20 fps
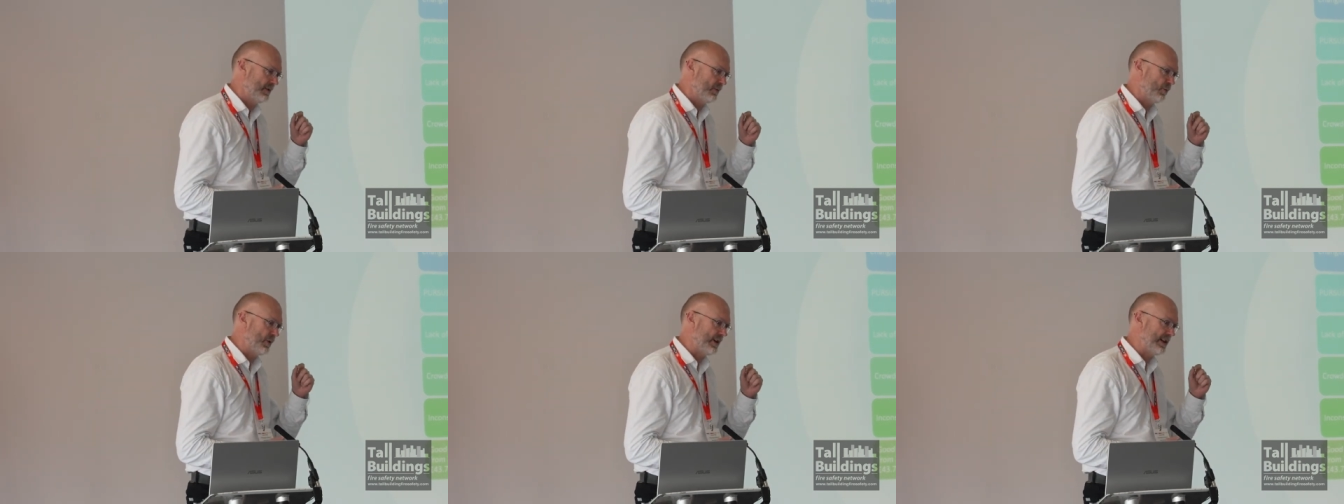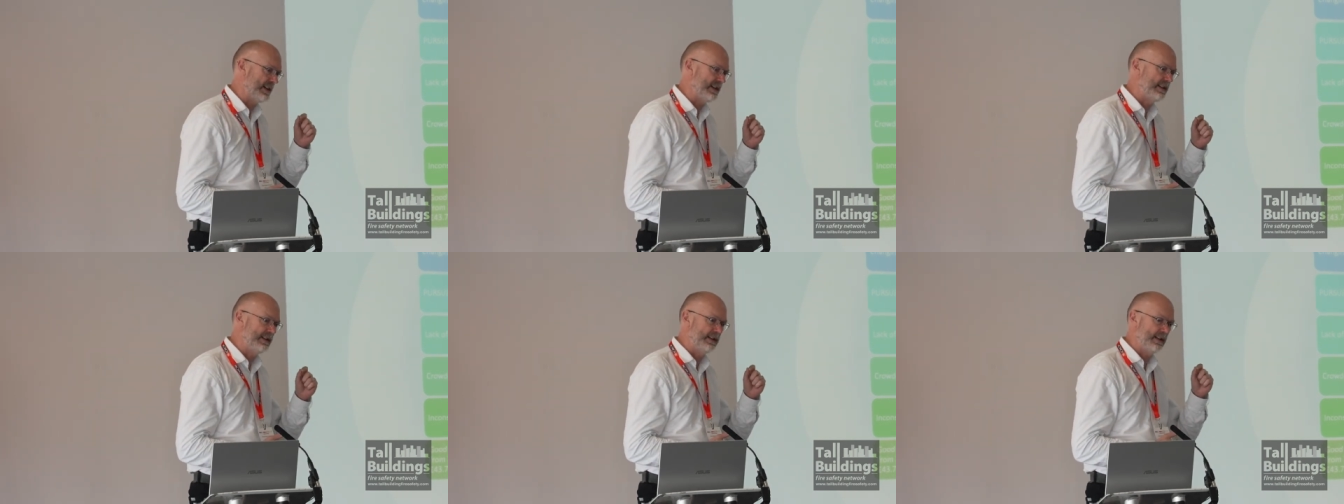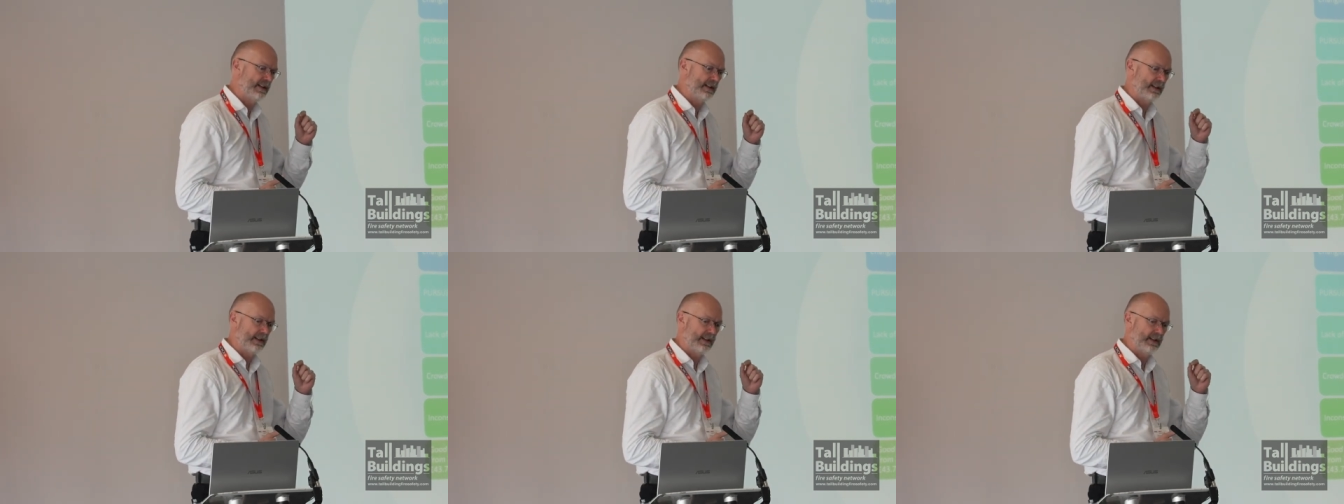We
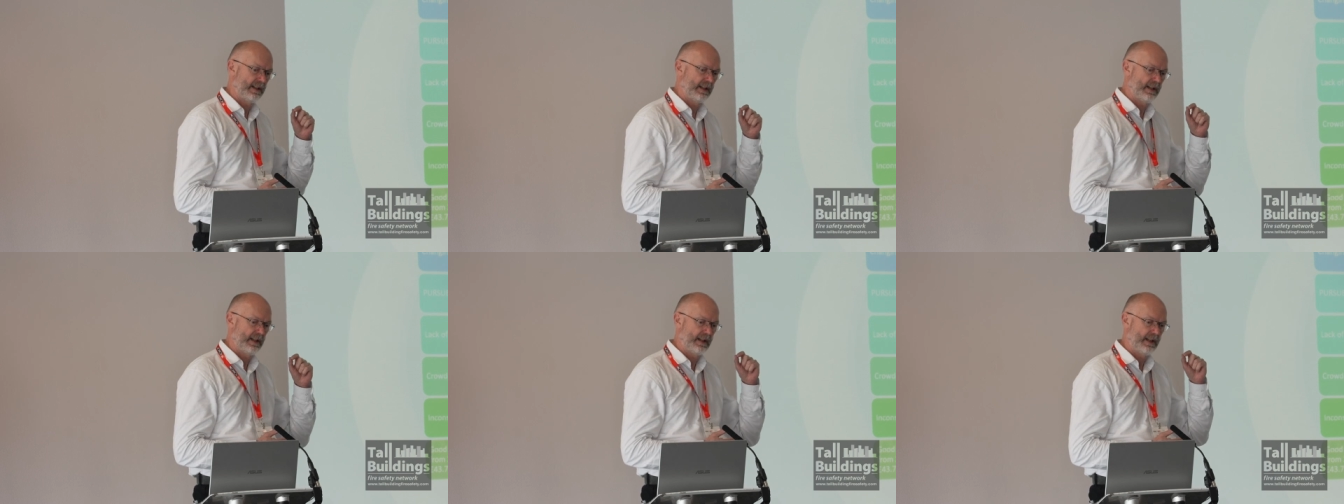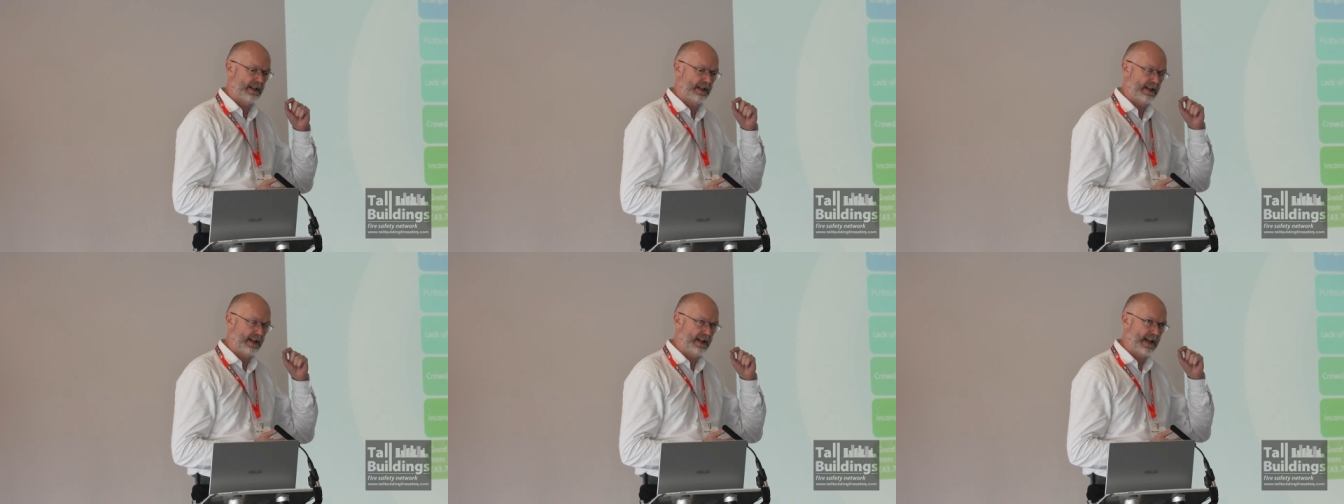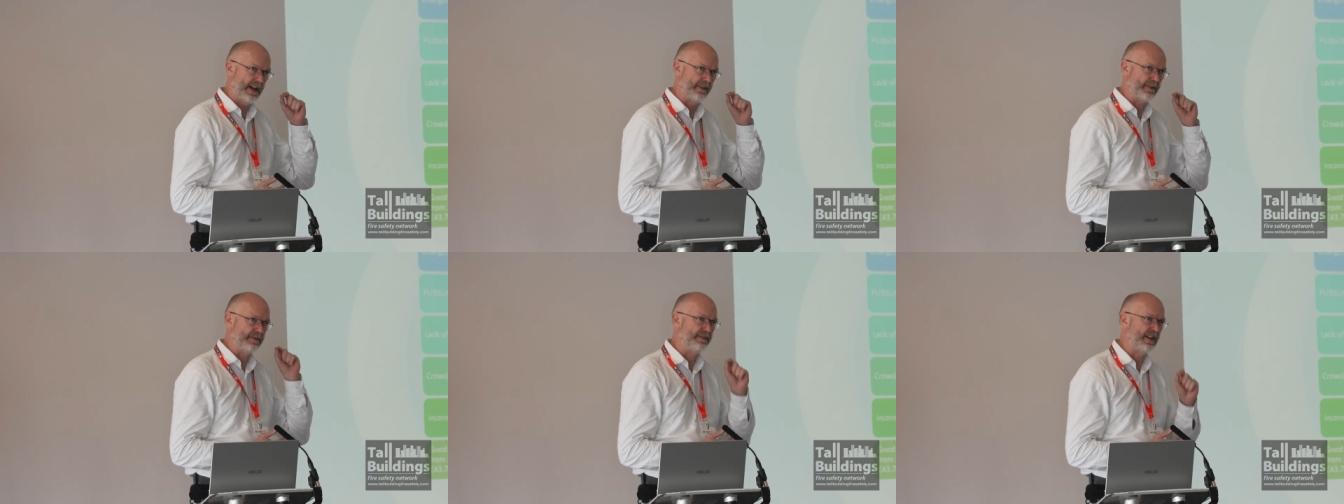
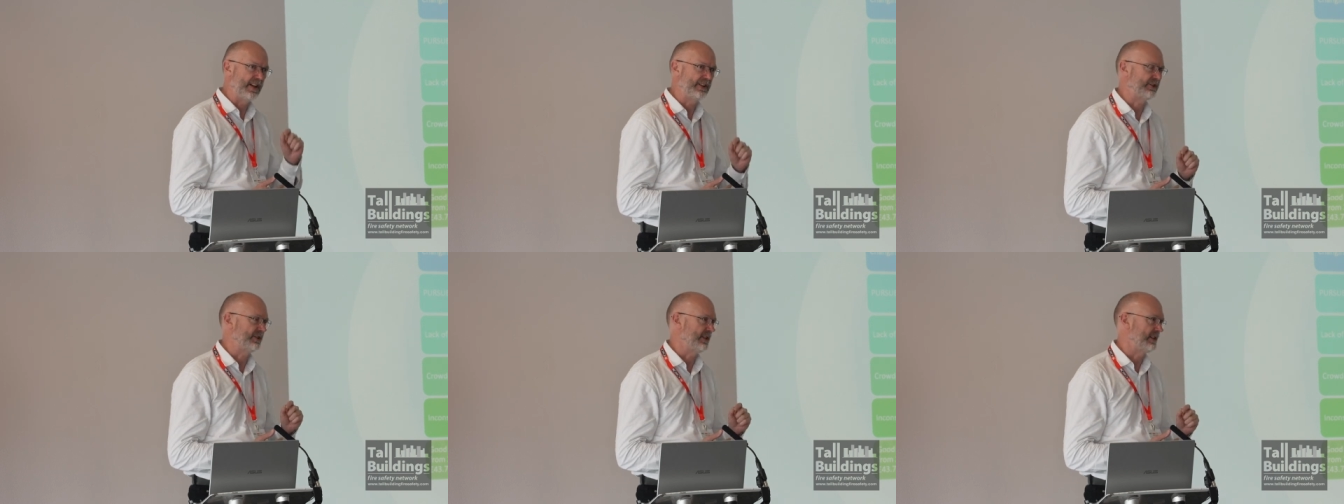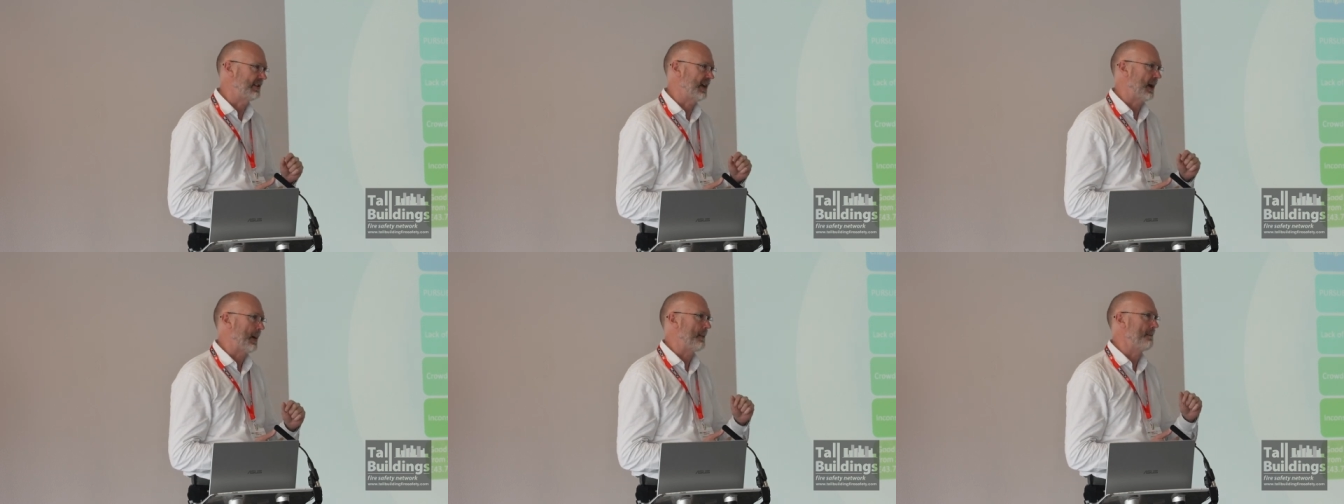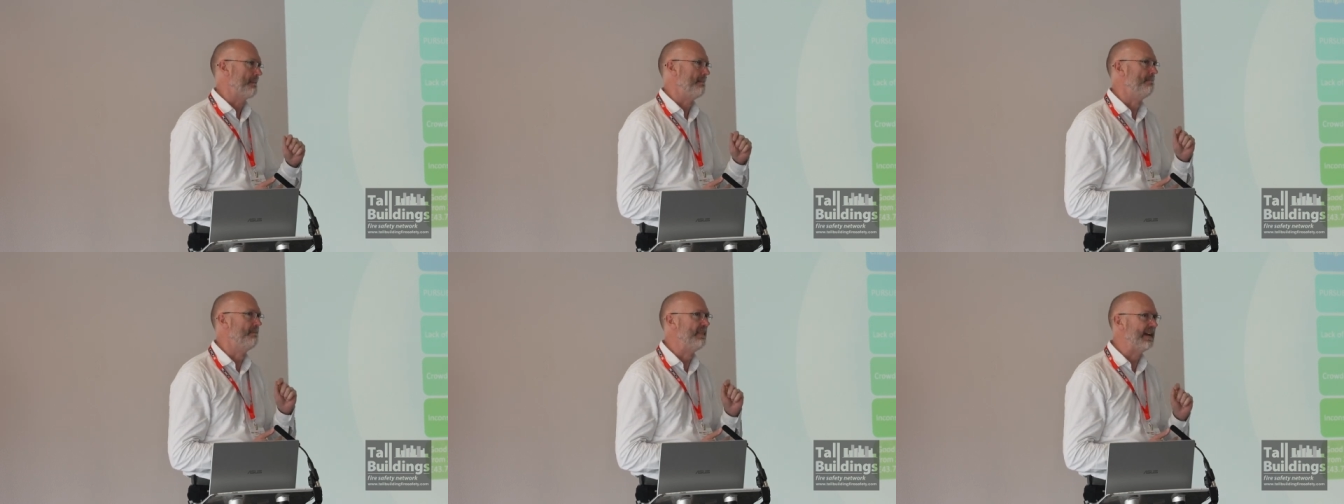have invested
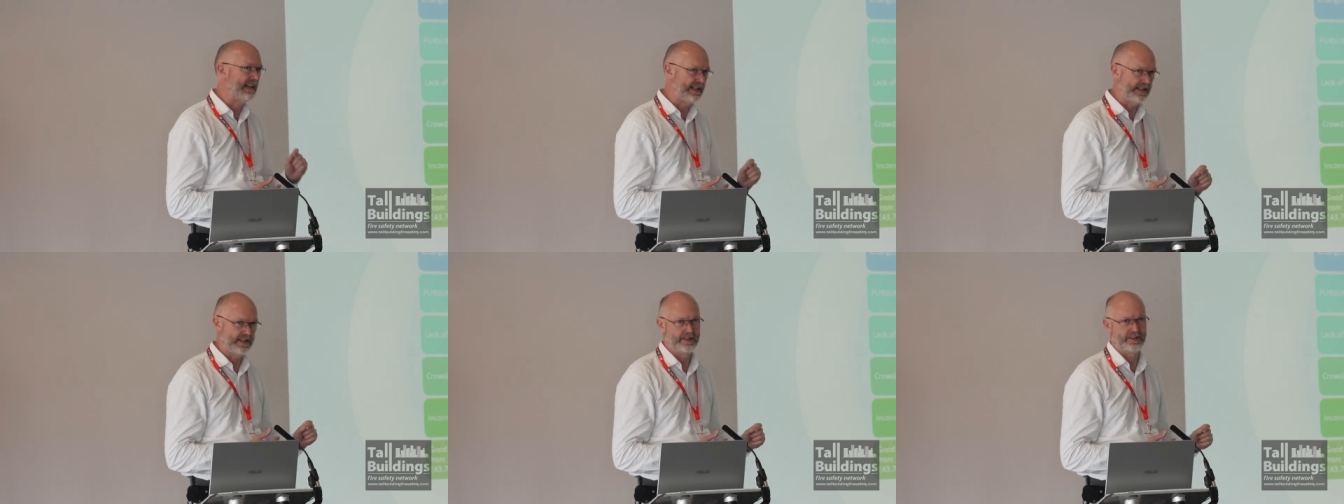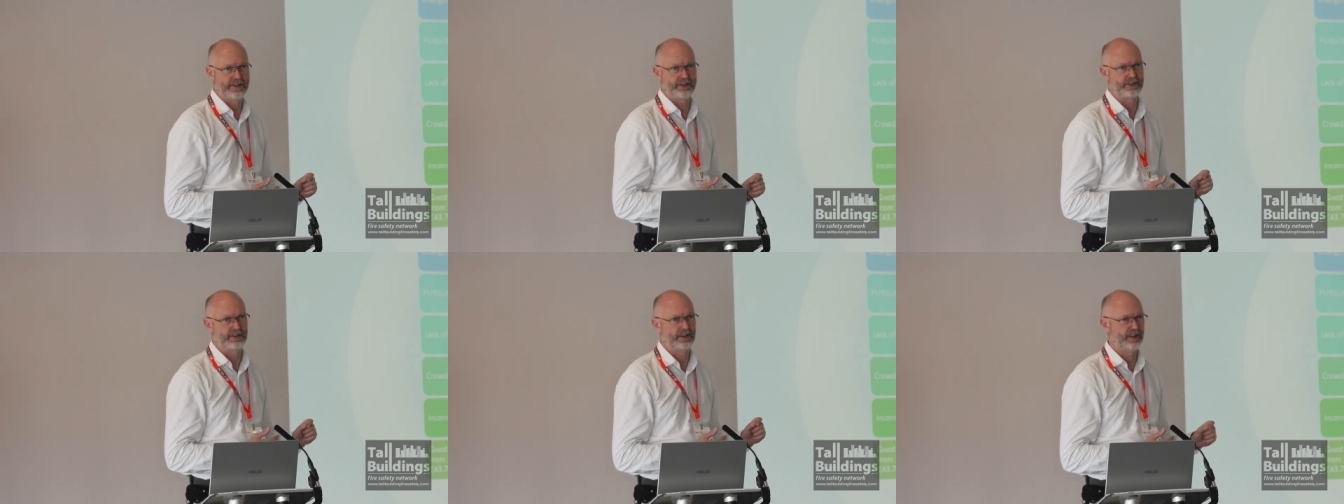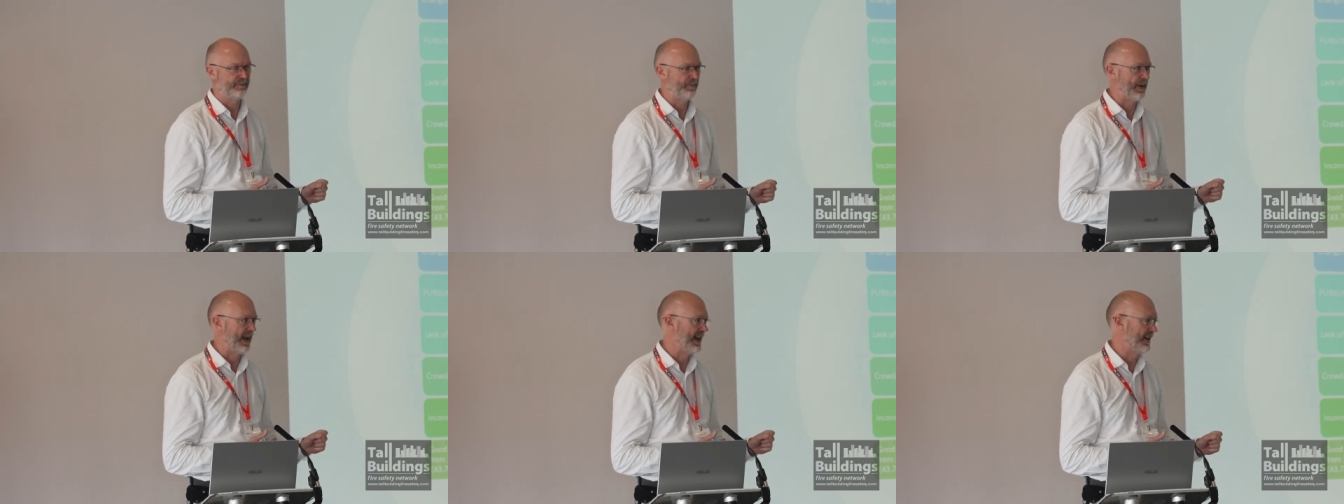millions
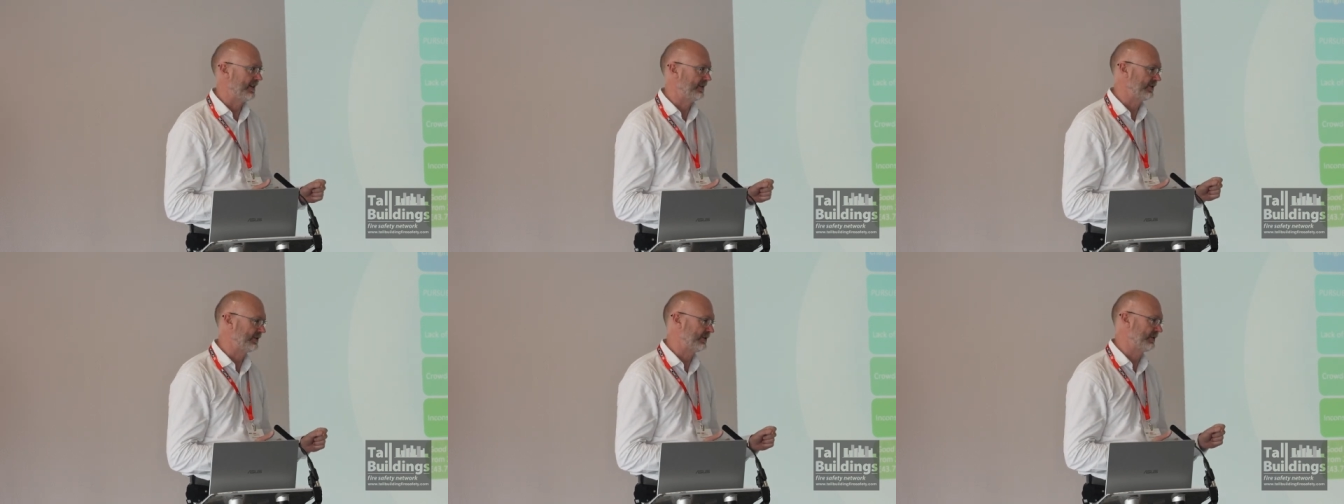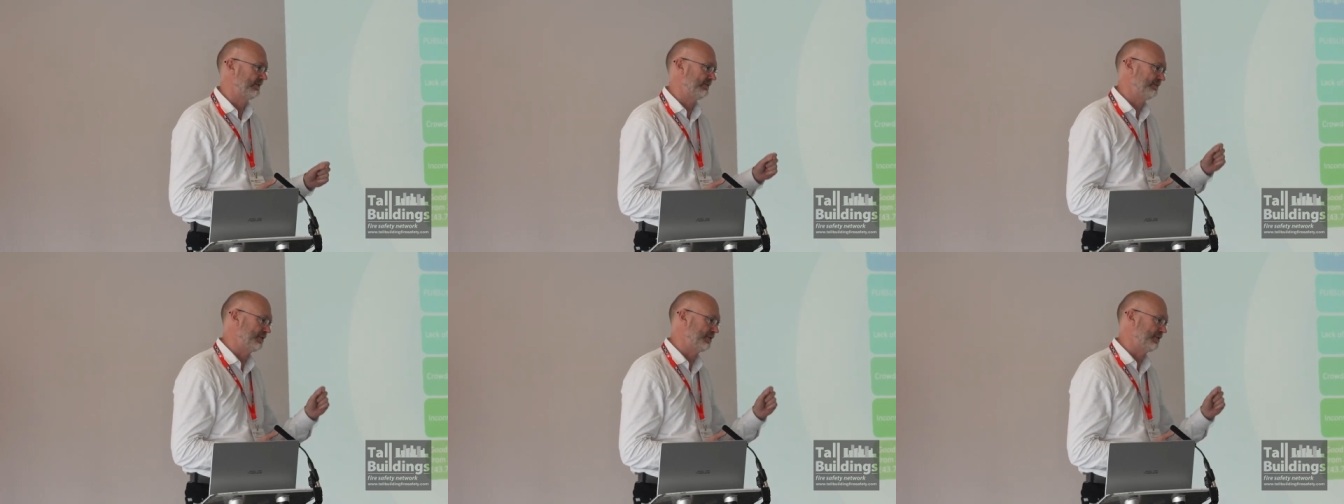of pounds,